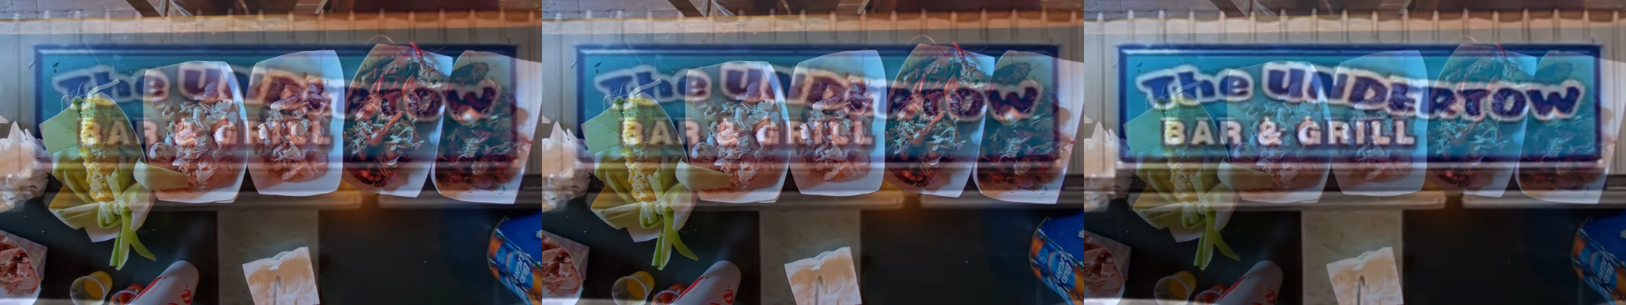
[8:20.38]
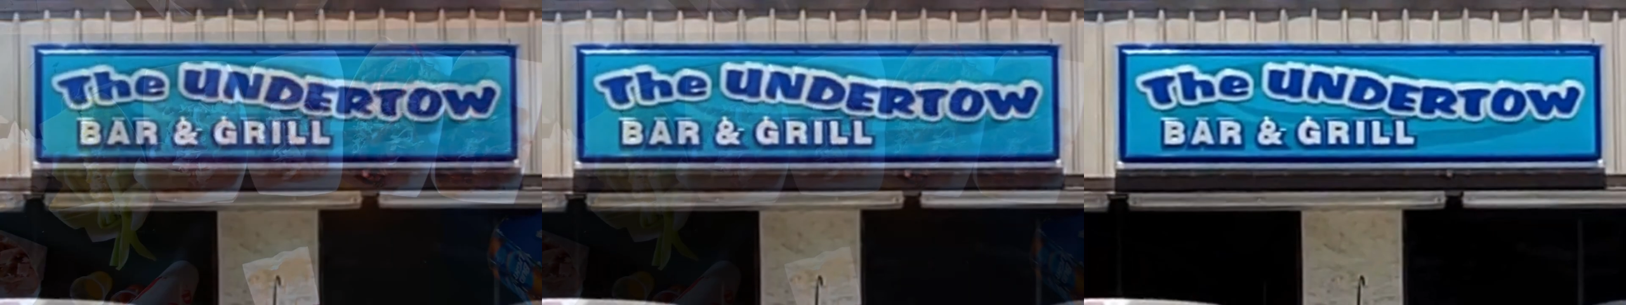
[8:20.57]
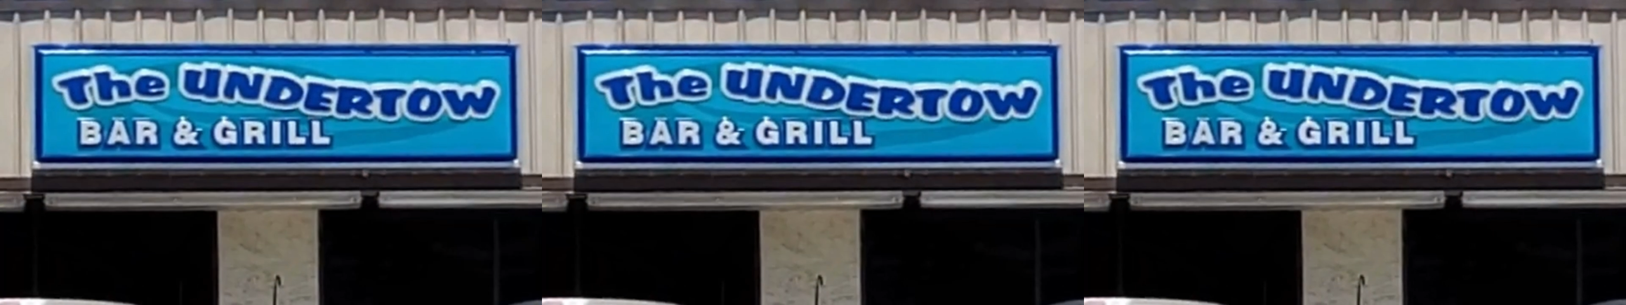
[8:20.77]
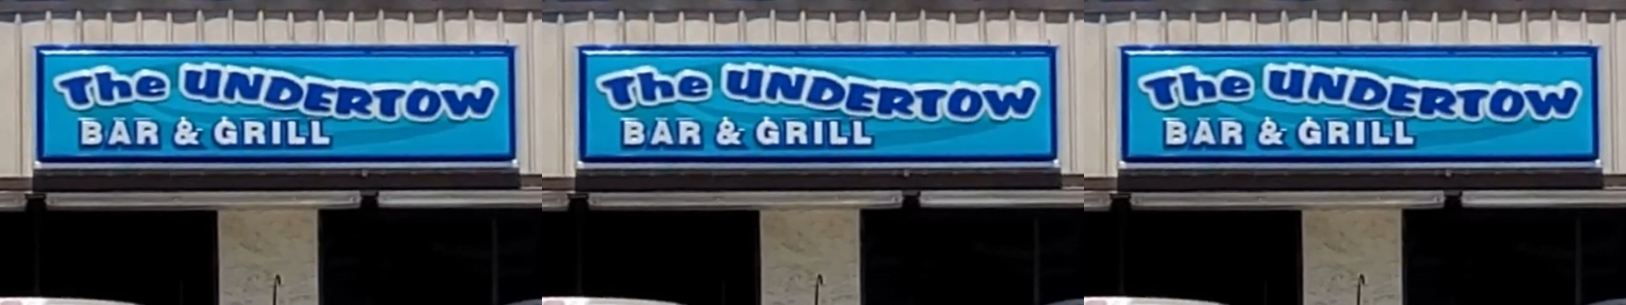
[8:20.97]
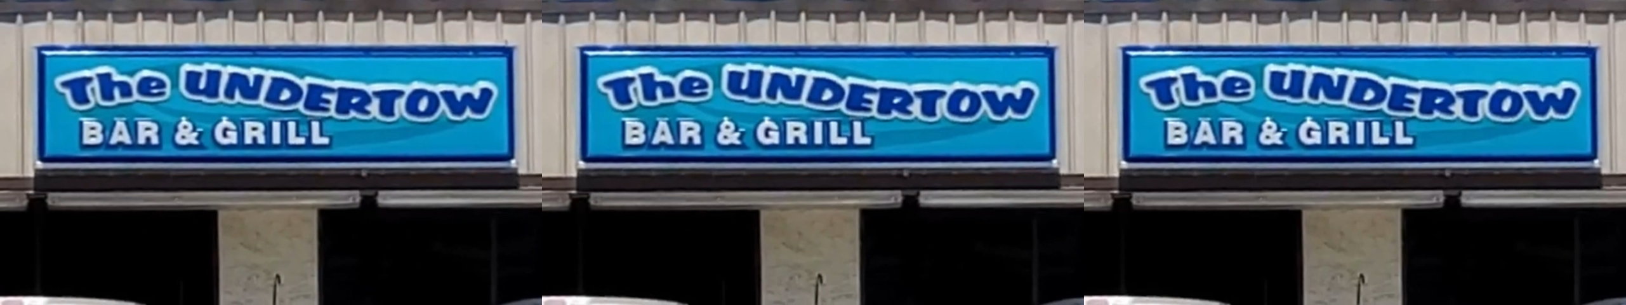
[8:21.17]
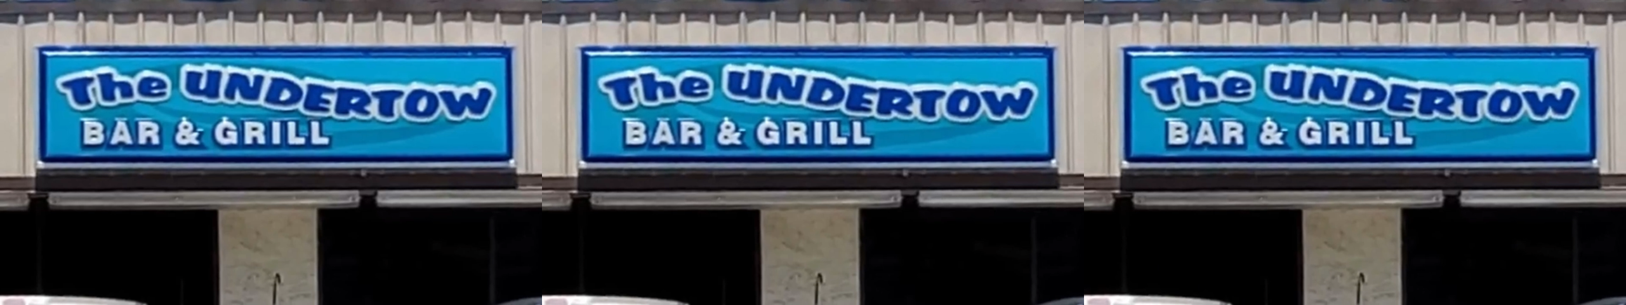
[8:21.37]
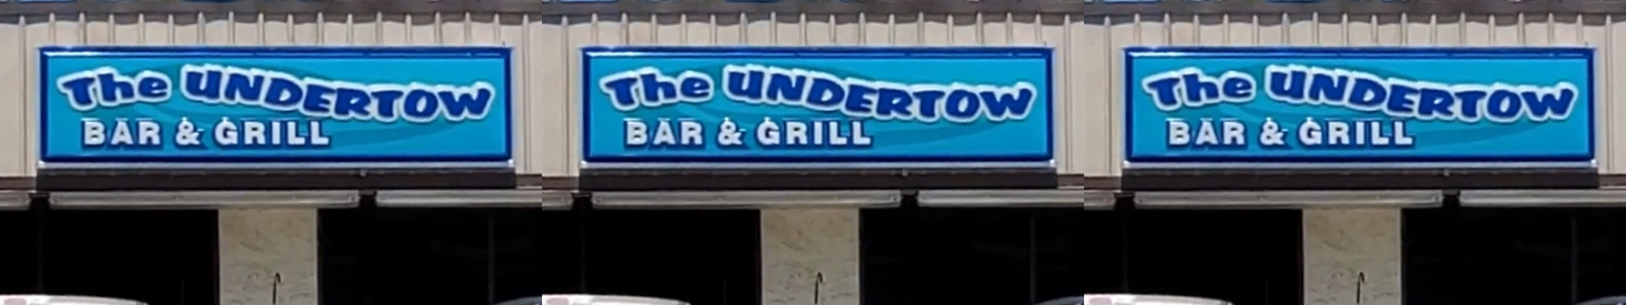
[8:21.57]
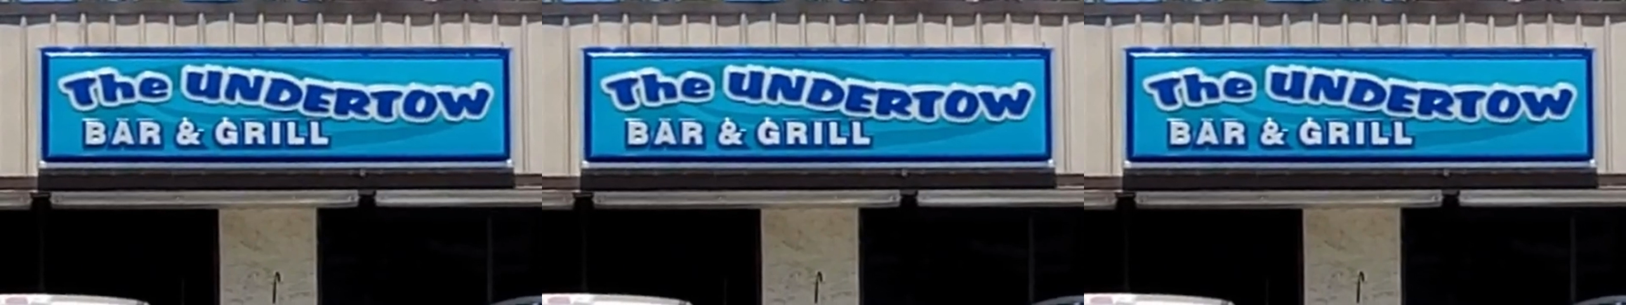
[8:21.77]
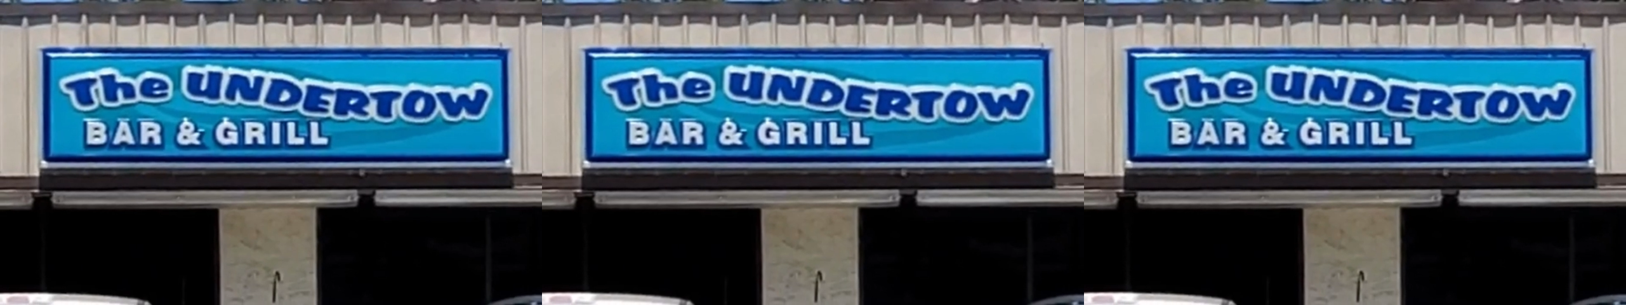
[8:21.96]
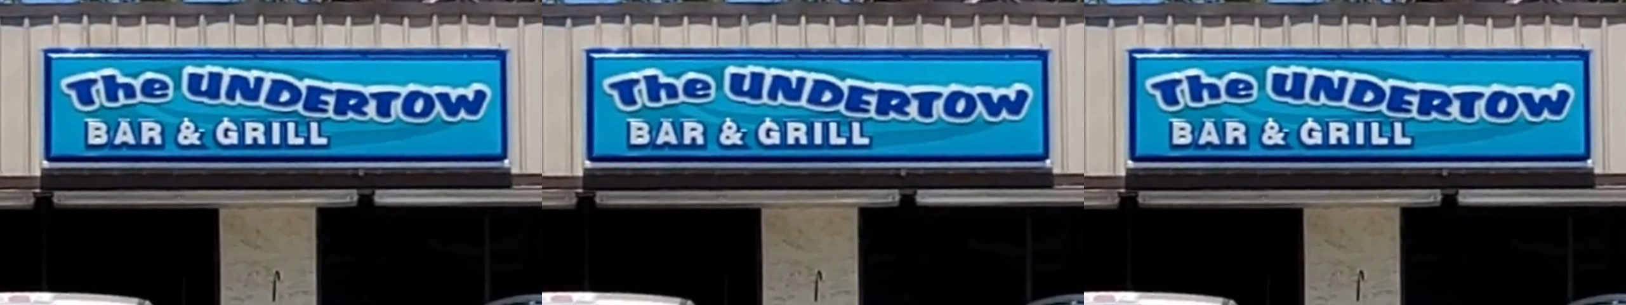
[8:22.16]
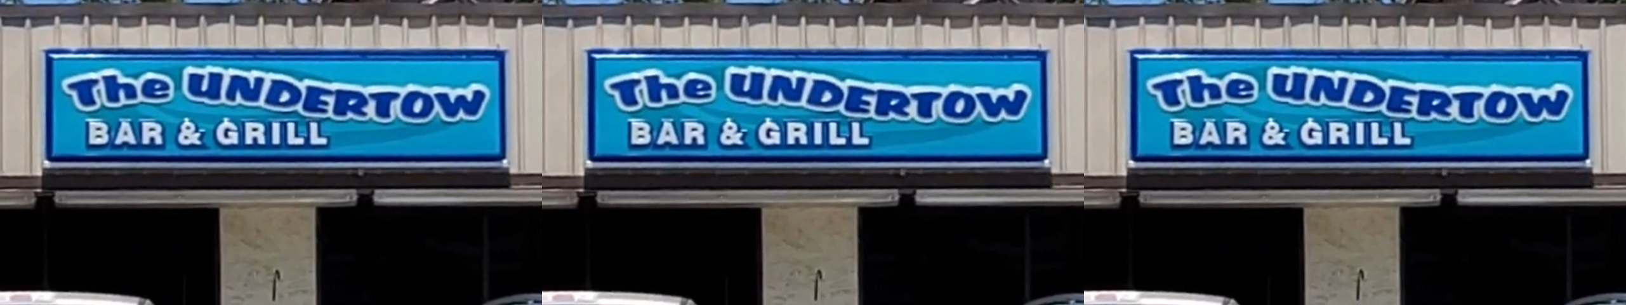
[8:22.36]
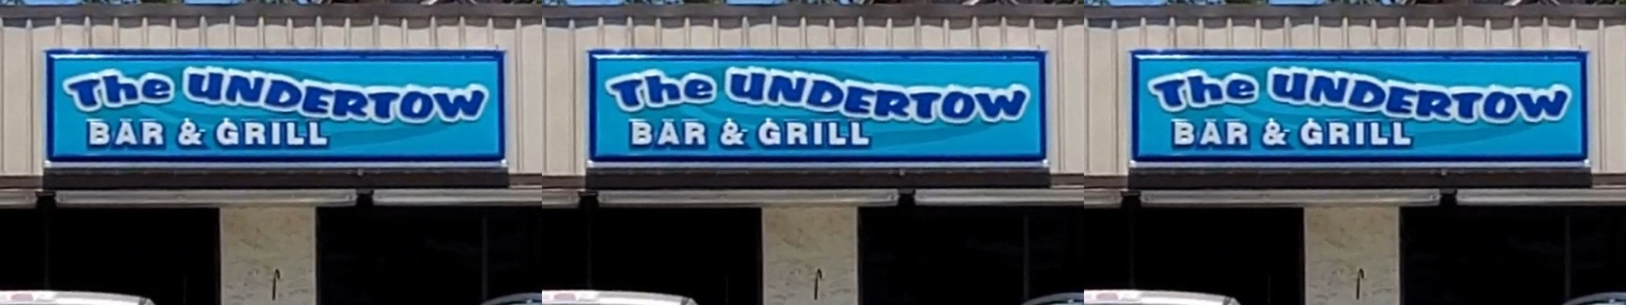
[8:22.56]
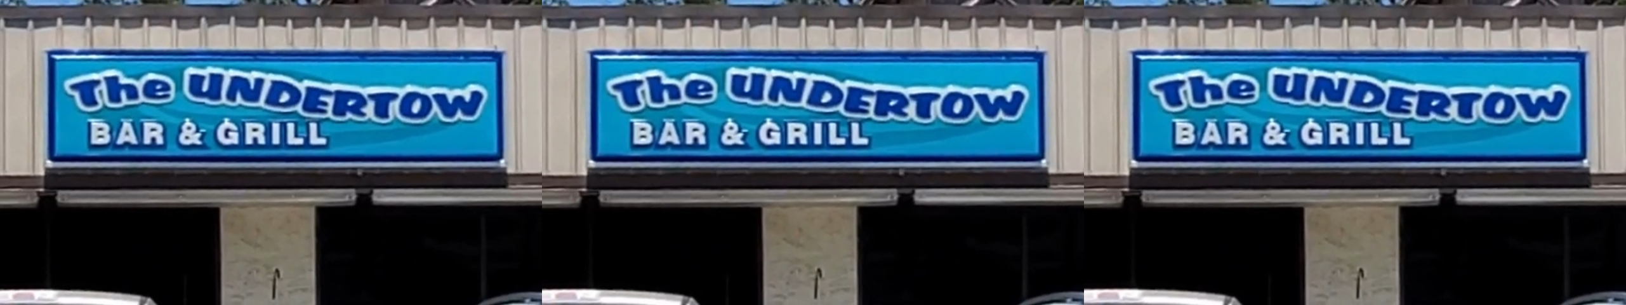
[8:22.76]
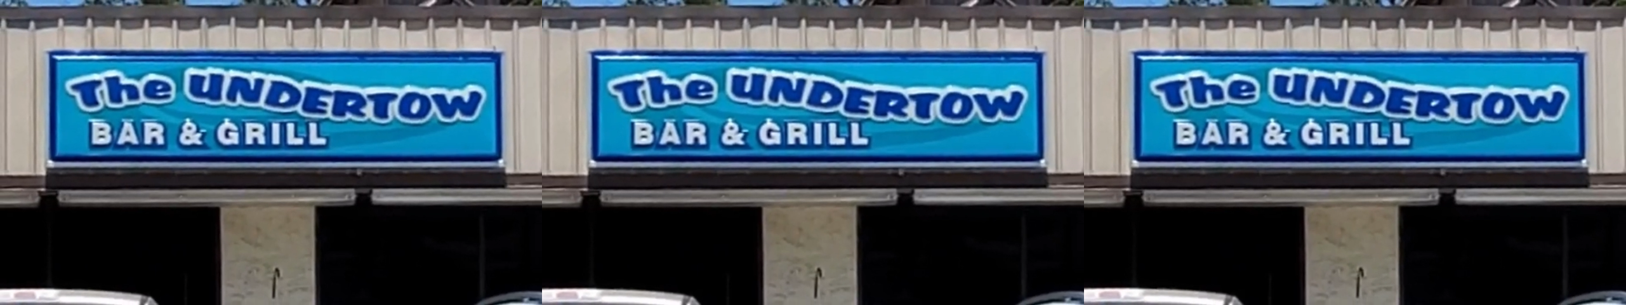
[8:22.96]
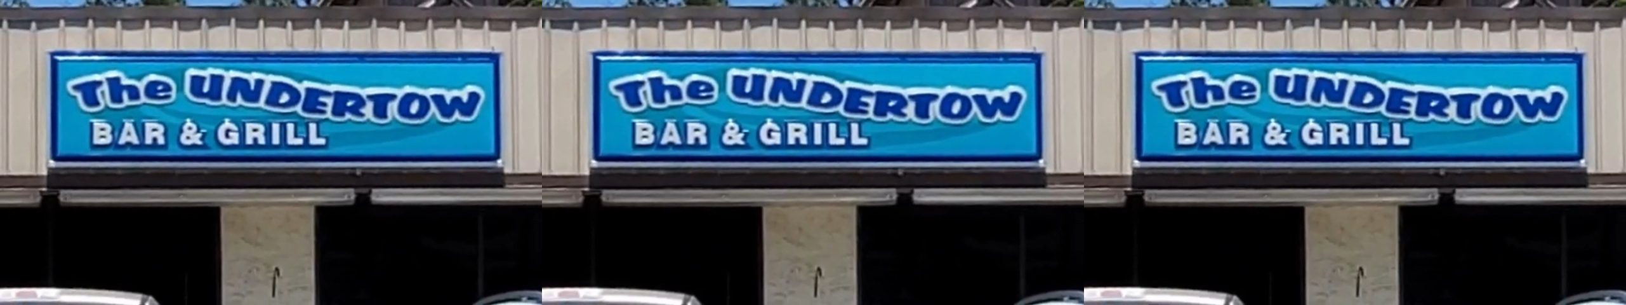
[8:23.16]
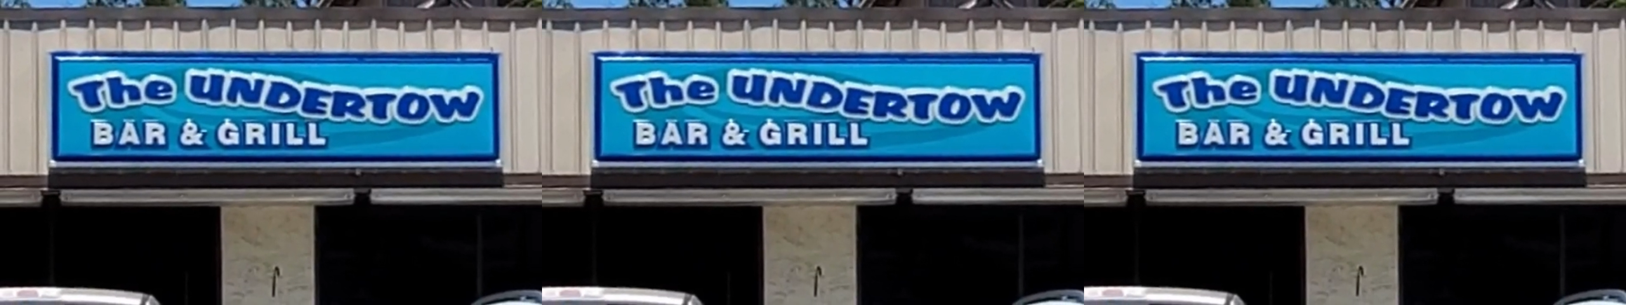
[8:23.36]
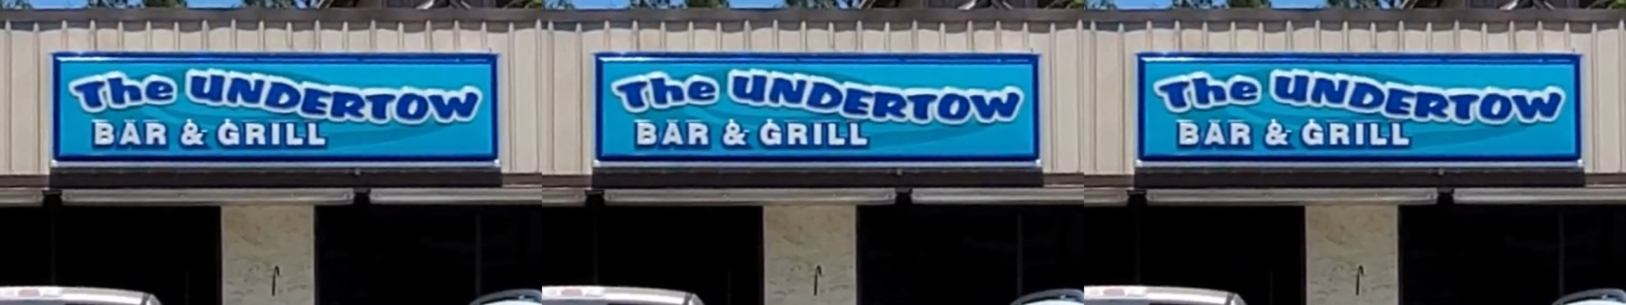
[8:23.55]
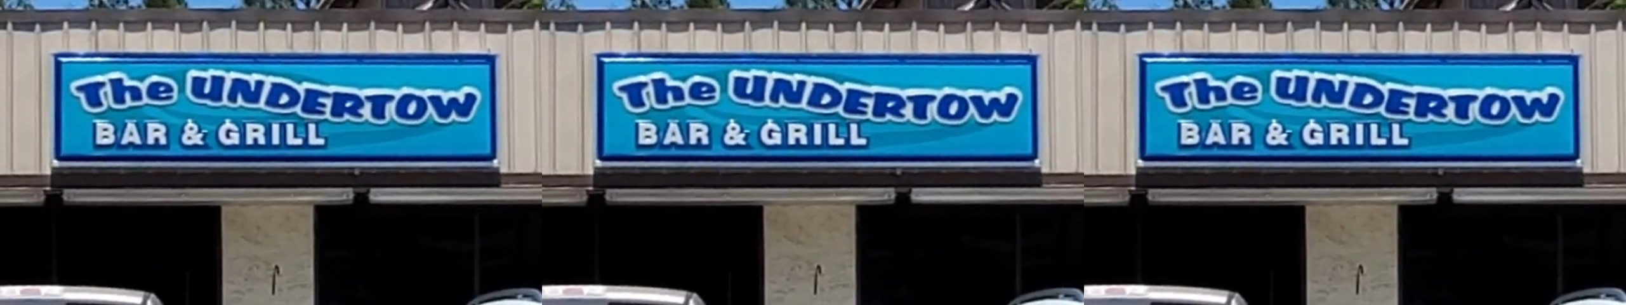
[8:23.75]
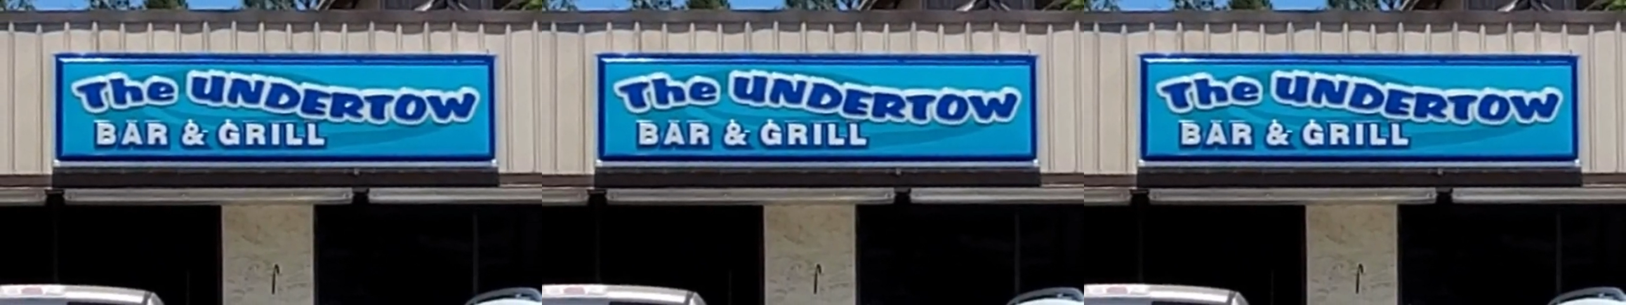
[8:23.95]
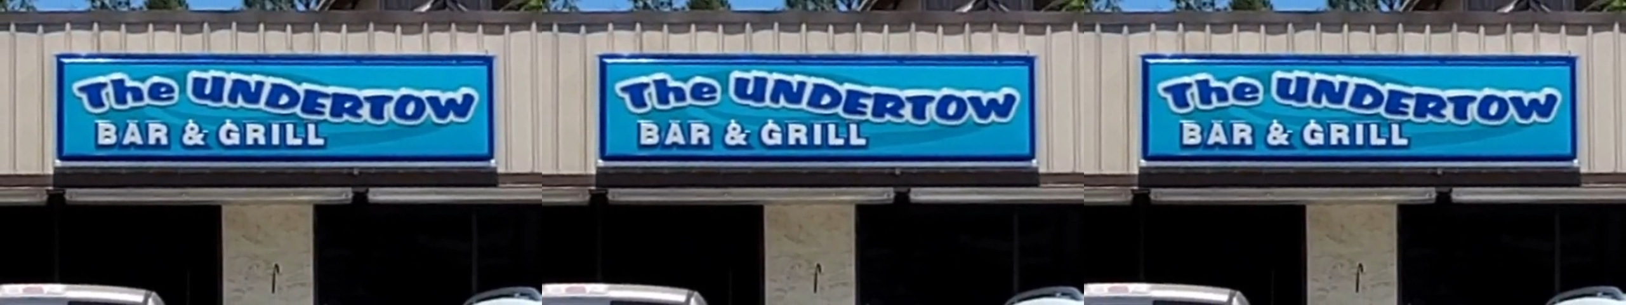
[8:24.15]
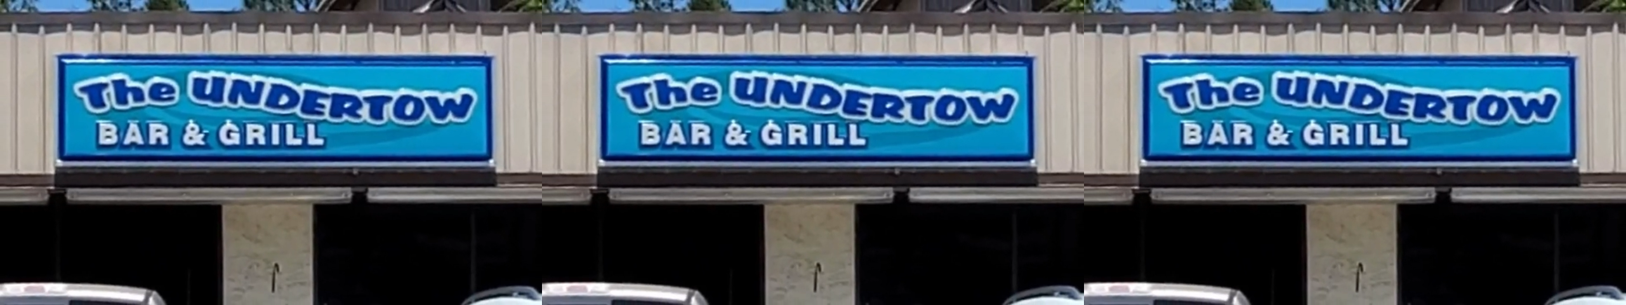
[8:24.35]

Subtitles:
Nobody's mouth can be seen.